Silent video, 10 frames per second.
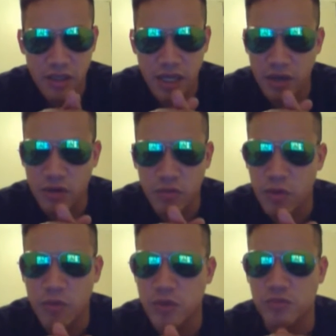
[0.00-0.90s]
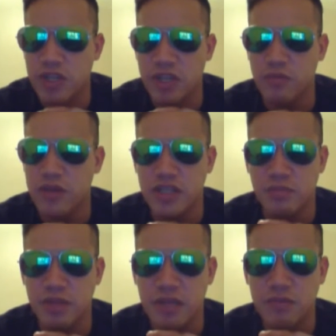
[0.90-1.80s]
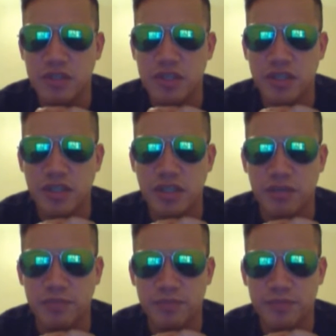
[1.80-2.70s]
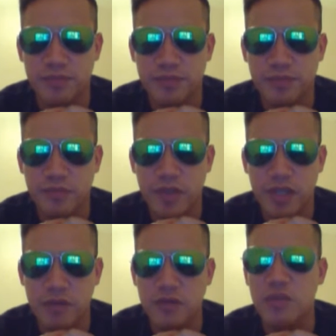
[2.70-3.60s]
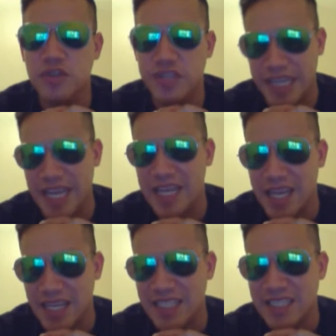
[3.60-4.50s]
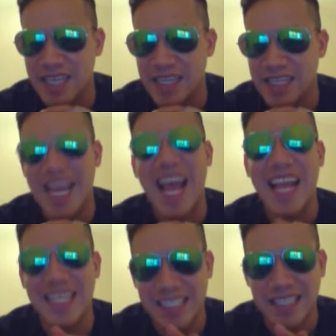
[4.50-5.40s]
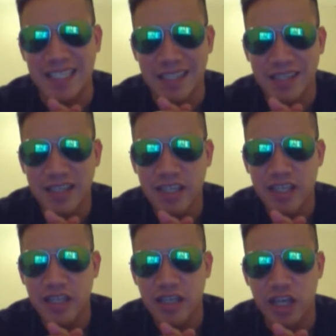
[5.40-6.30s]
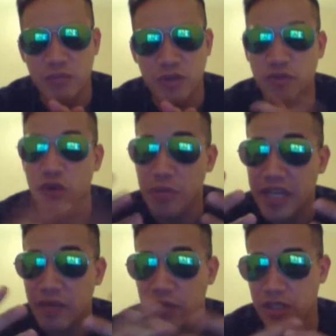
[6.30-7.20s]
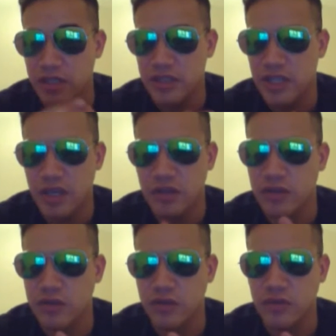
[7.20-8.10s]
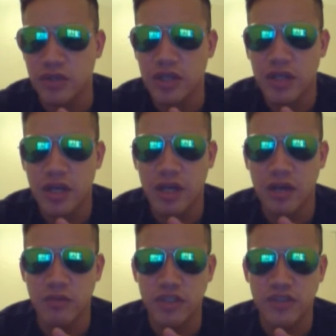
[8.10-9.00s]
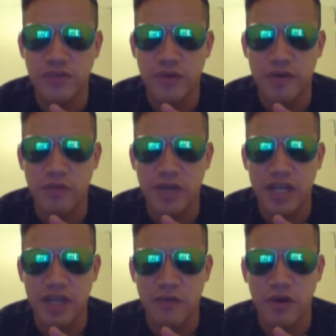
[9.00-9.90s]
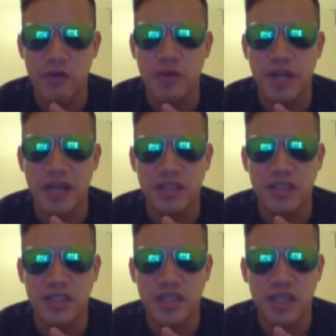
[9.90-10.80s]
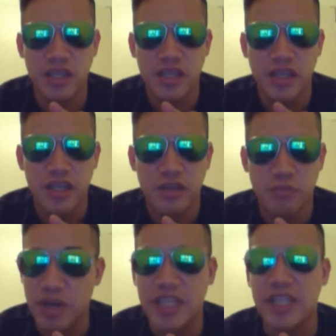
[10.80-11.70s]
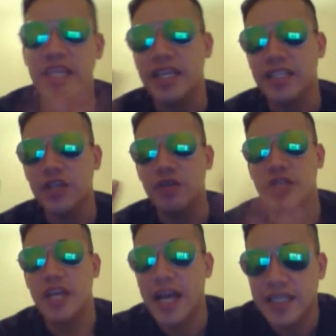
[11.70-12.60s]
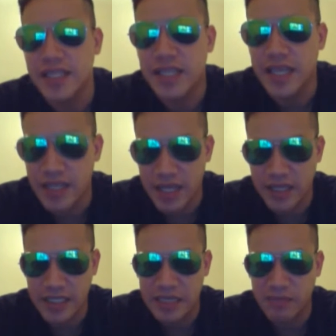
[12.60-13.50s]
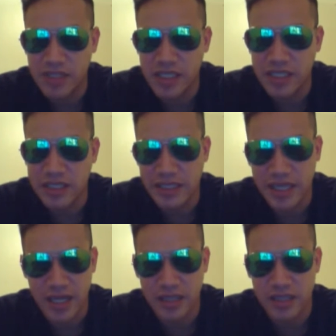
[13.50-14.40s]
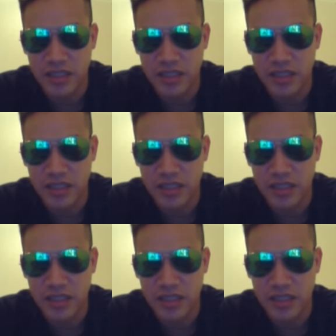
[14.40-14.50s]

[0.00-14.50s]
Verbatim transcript: I don't know what was what it was, but it was just um, it was almost like like uh, like acid. Almost for me it was. I don't know how it was for everyone for everyone else. But the thing is, those that had to say that DMT is not